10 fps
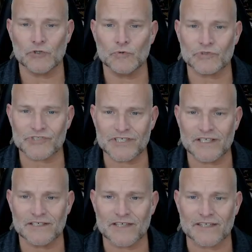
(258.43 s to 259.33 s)
will
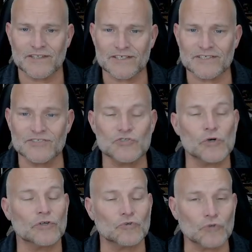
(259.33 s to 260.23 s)
see that this is
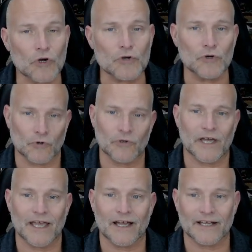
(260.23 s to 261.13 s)
your local
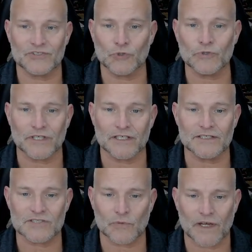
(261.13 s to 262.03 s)
AI toolkit,
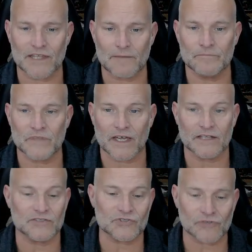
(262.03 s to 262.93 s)
is the way they
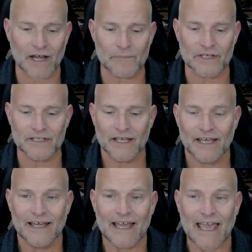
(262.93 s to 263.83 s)
describe it.
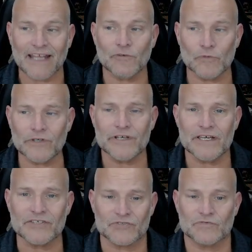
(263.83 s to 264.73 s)
And it really
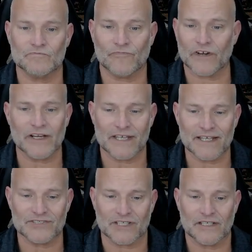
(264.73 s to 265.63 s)
is very
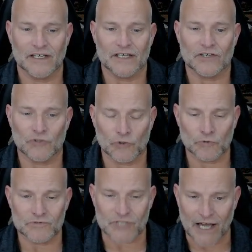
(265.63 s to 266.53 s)
easy. You
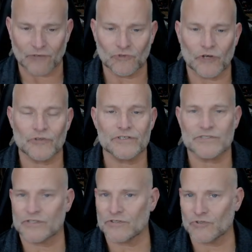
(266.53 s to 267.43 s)
download
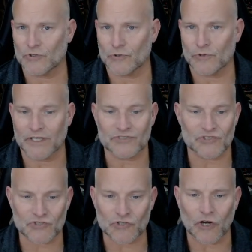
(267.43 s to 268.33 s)
it, you
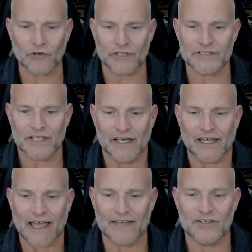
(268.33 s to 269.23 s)
install it,
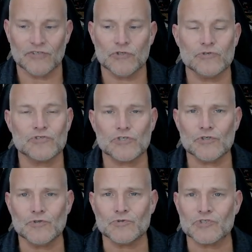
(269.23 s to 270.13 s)
and then you
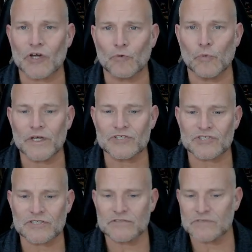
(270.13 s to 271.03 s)
choose
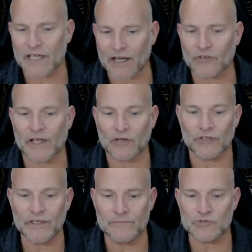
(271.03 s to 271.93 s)
which
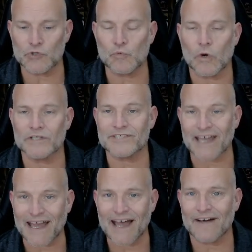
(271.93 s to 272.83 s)
LLMs you want to
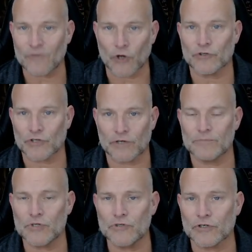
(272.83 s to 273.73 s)
have on your
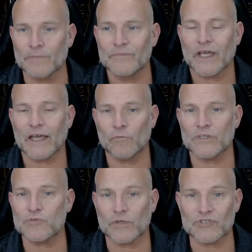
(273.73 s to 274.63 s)
computer and
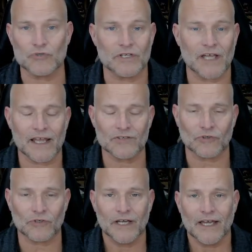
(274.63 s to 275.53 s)
which ones you can
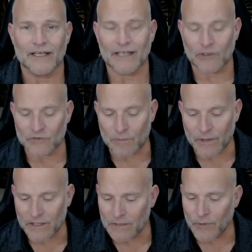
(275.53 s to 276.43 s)
handle. Now,
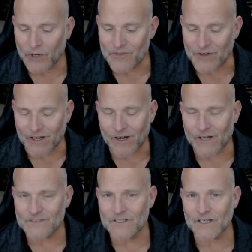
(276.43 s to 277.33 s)
depending upon the
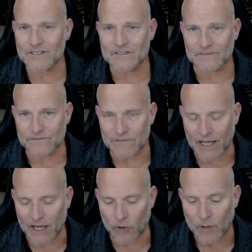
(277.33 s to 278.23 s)
context of
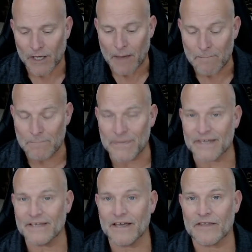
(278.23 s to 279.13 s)
how
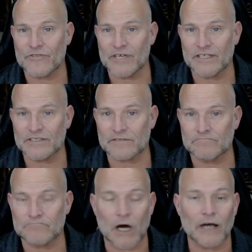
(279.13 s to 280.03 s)
big these
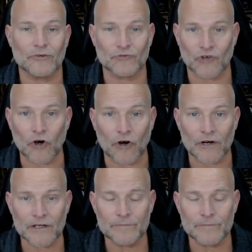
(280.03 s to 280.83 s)
models are,